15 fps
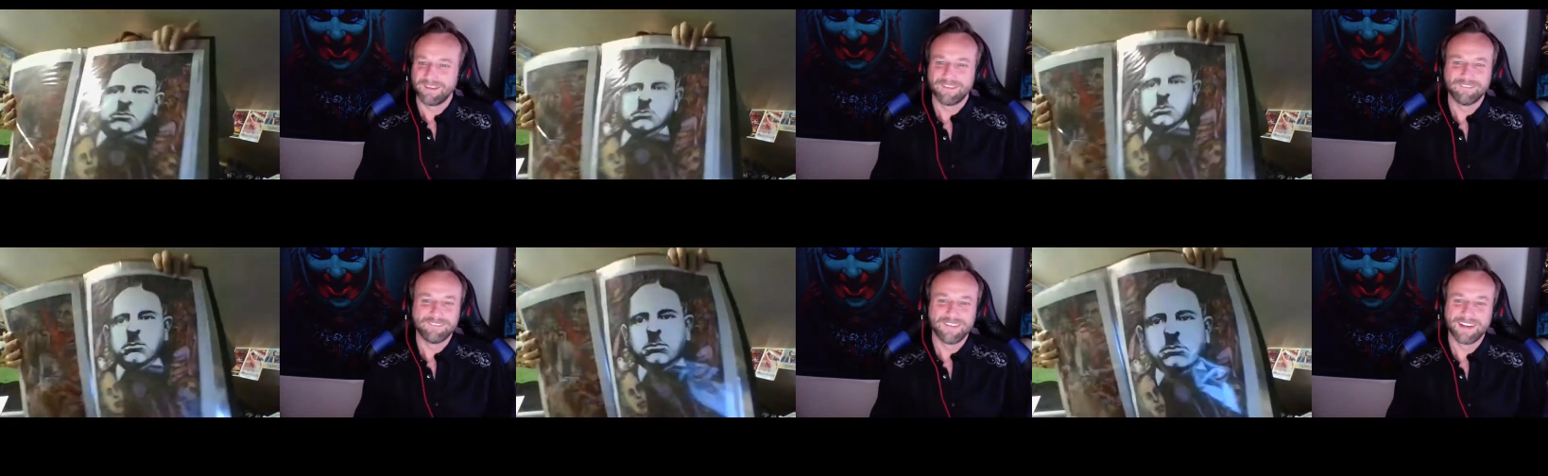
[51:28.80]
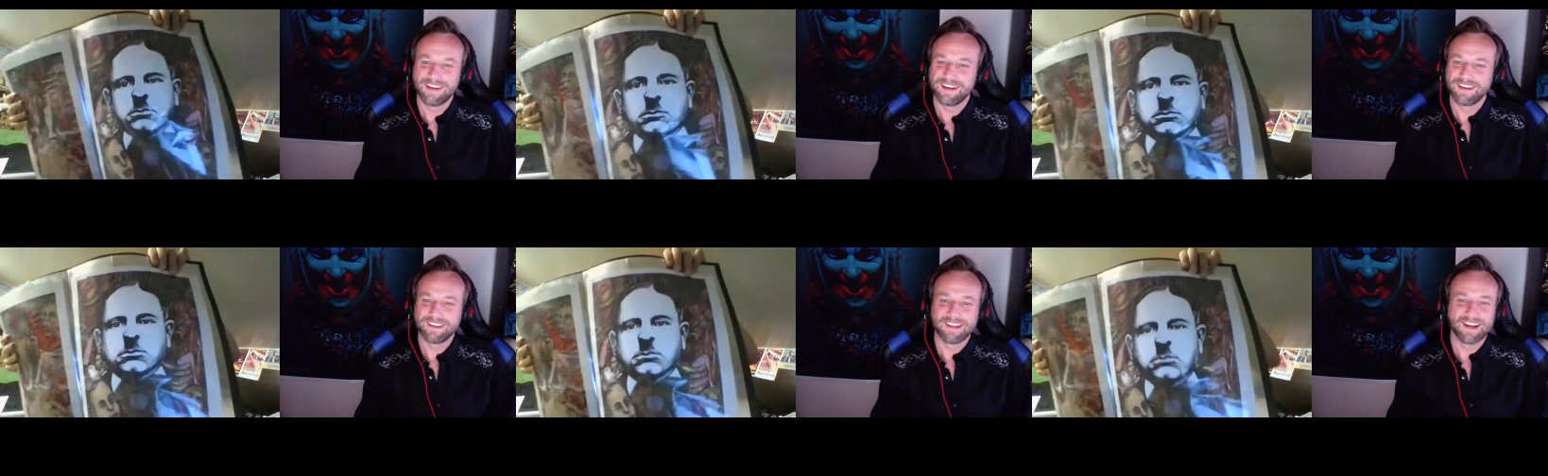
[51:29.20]

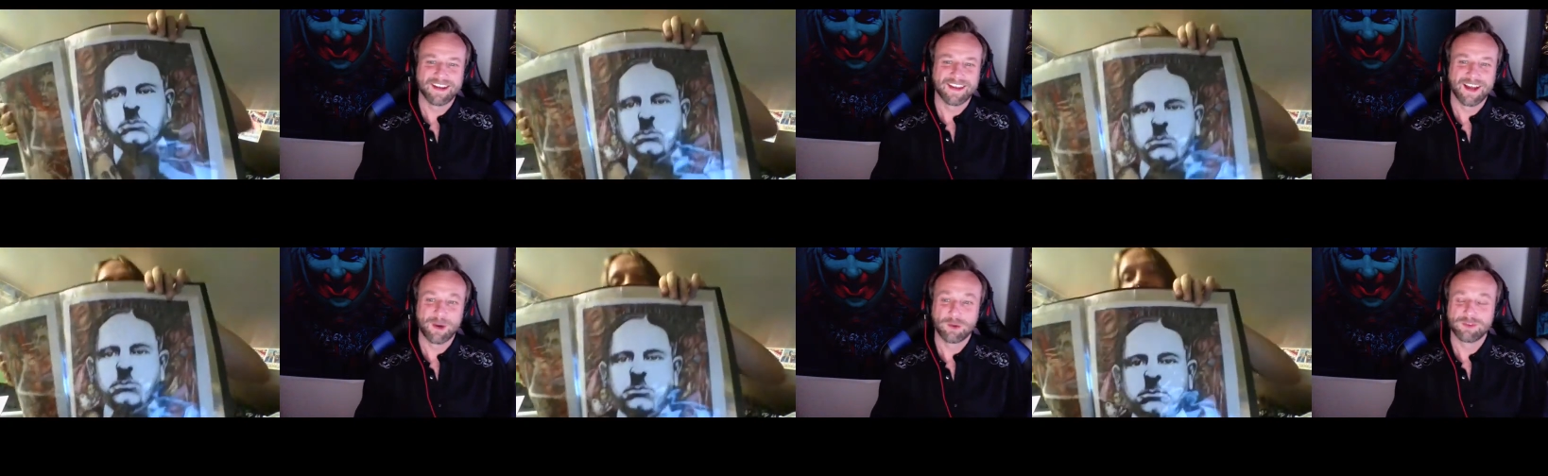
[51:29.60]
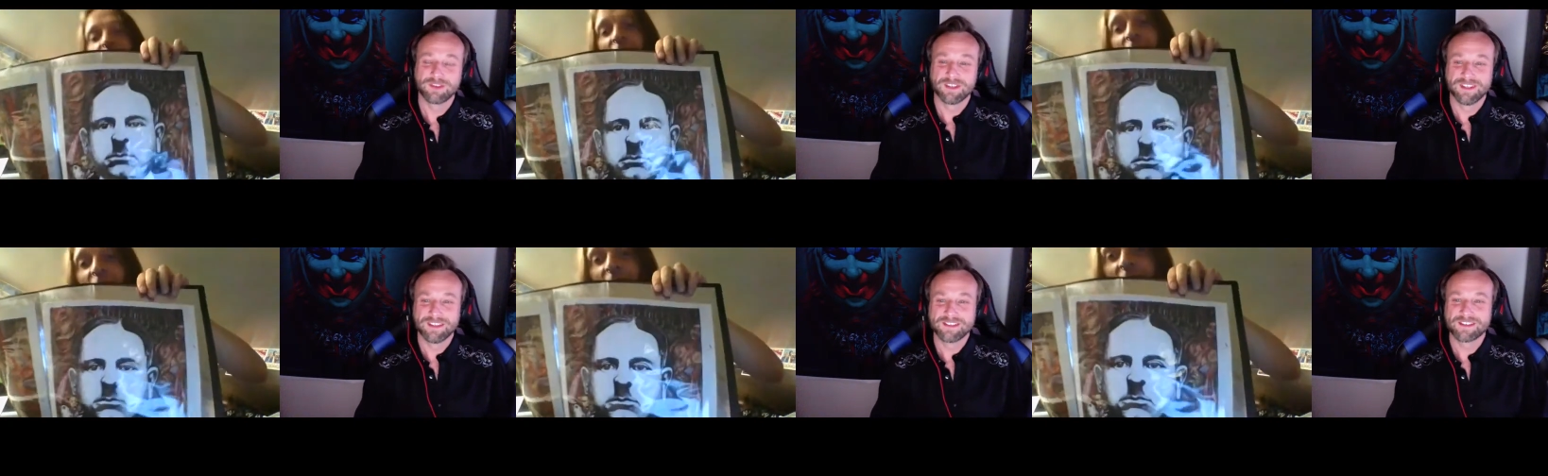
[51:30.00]
Speaker 1: man, yeah, that was an
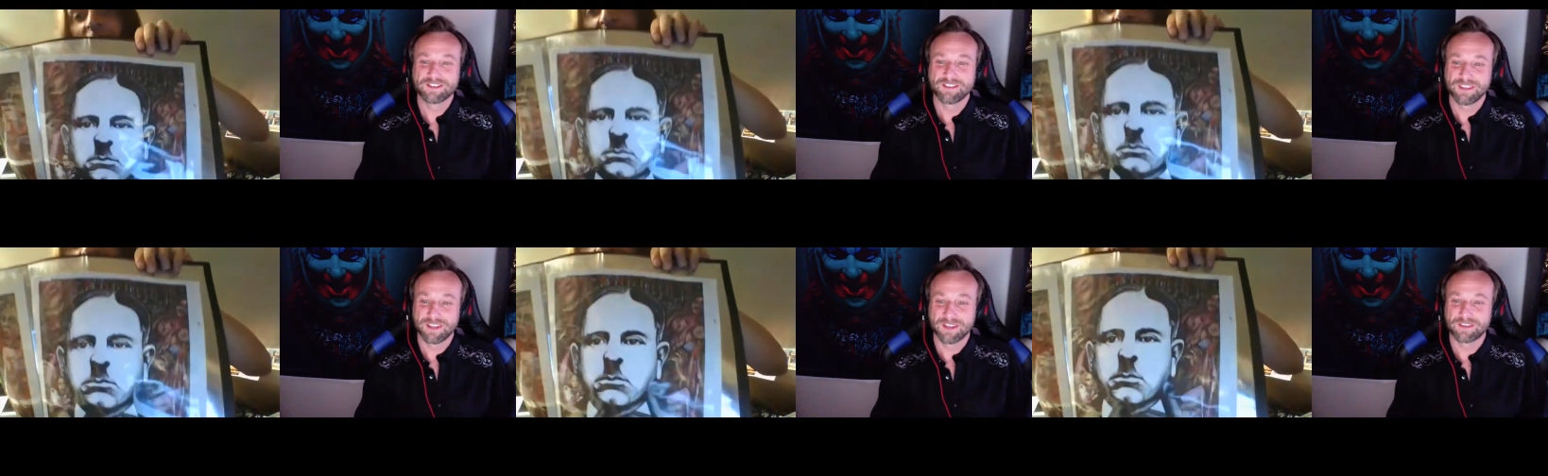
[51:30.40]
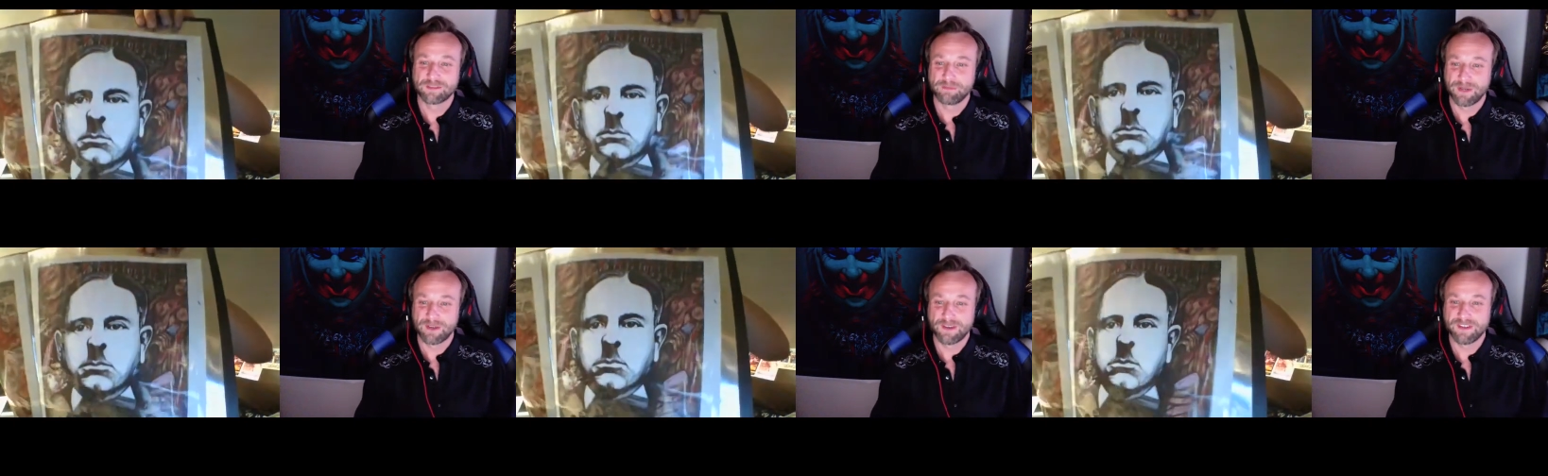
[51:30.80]
interesting
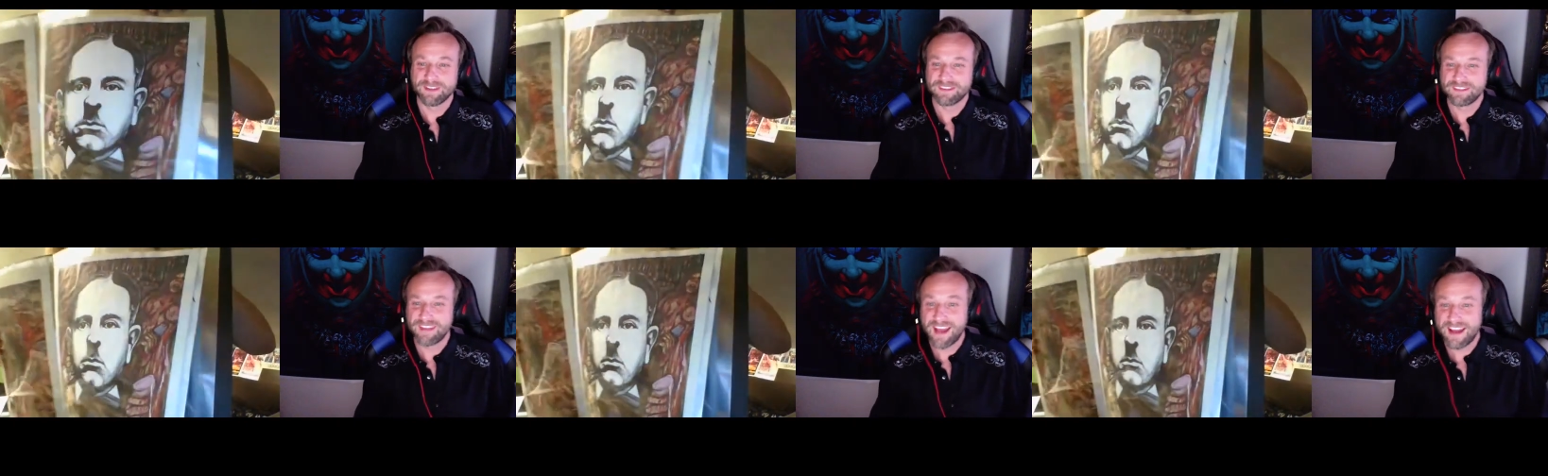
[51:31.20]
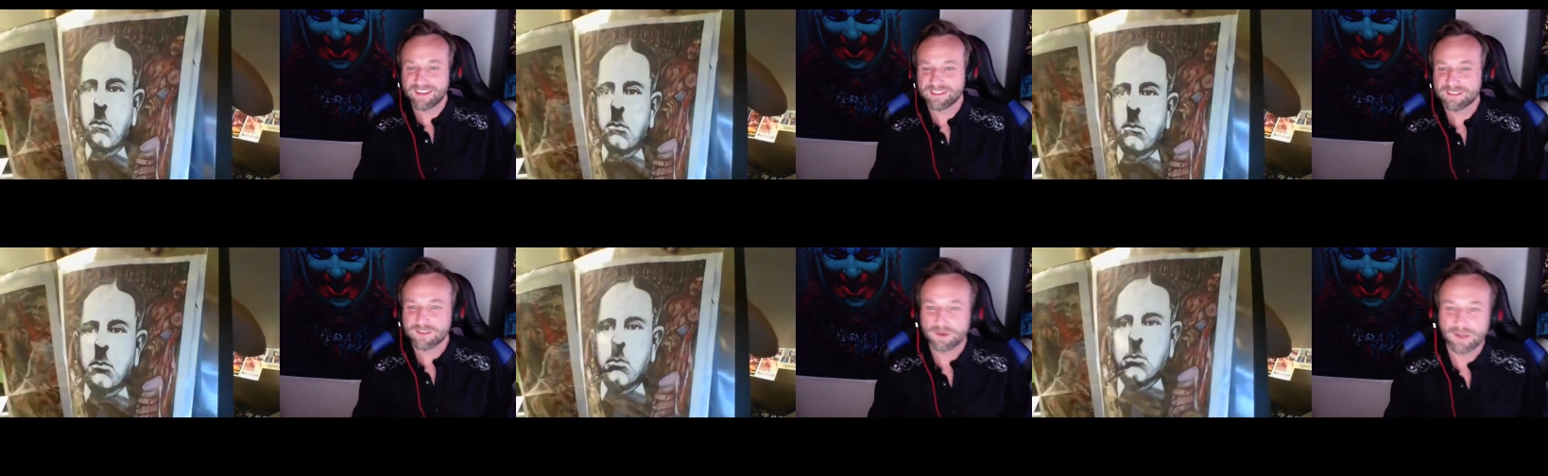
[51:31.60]
experience. That's
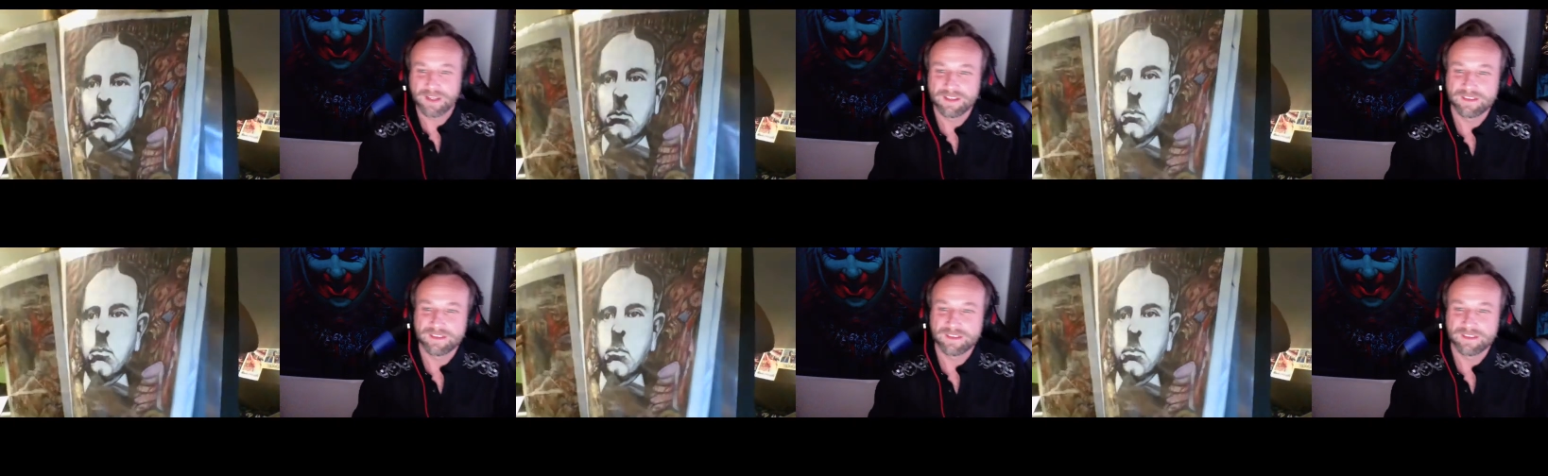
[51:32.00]
great